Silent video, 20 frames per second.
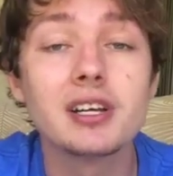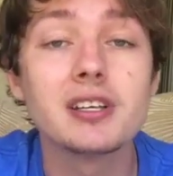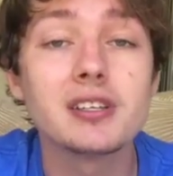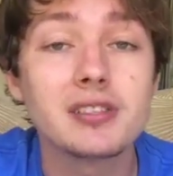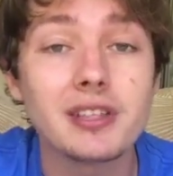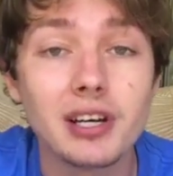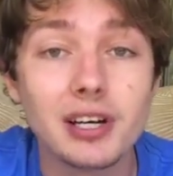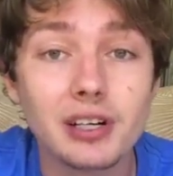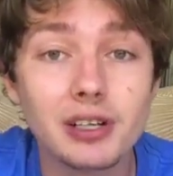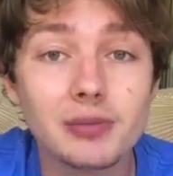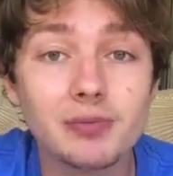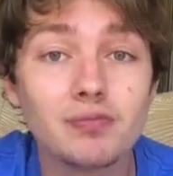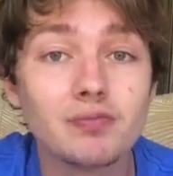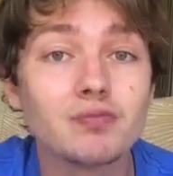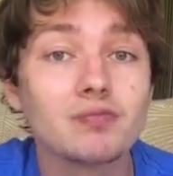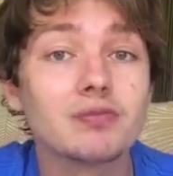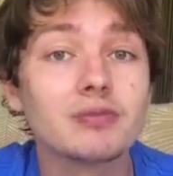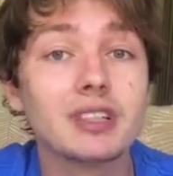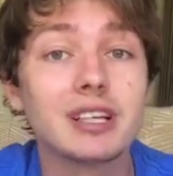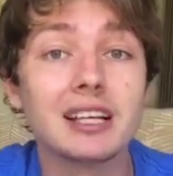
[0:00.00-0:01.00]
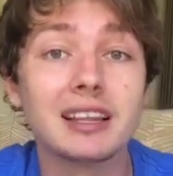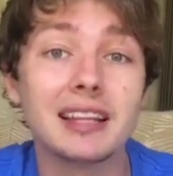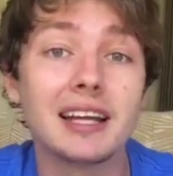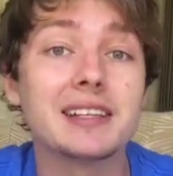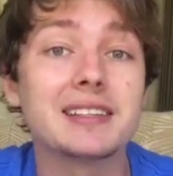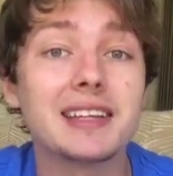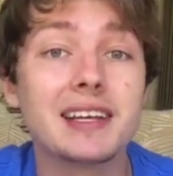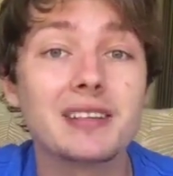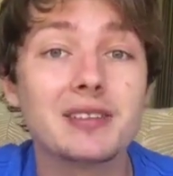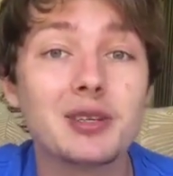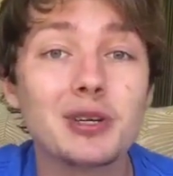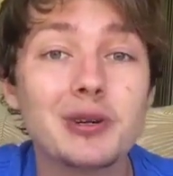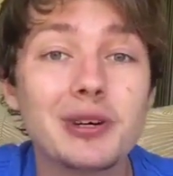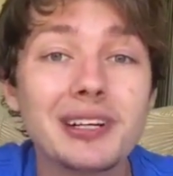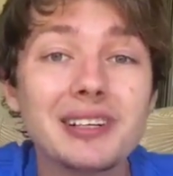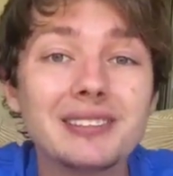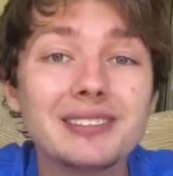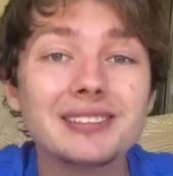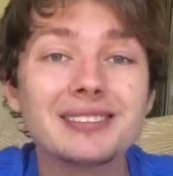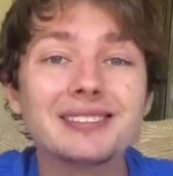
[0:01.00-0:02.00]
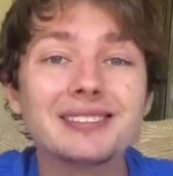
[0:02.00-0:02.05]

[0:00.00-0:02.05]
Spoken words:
So, let's get to it.